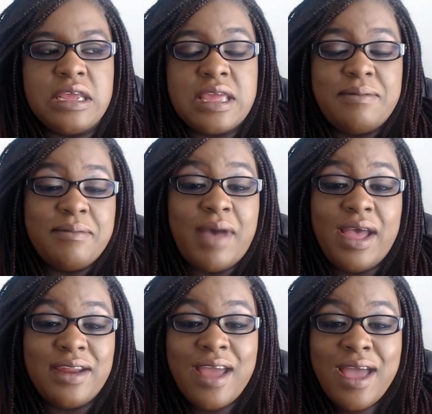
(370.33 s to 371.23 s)
And keep in
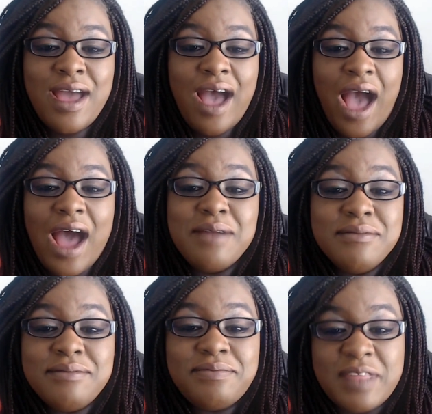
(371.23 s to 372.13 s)
mind,
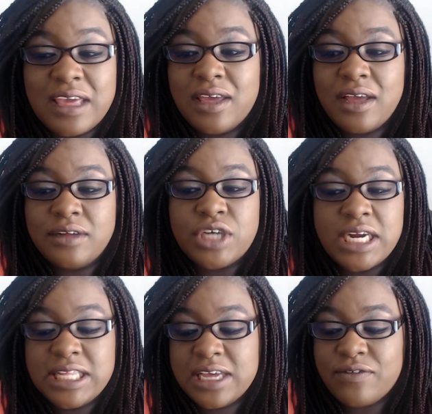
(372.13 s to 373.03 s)
trying
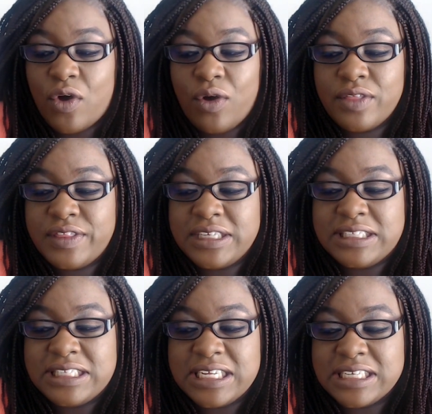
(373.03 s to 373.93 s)
to think of all of
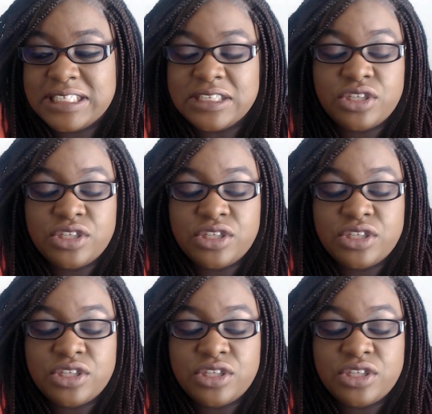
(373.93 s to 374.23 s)
these things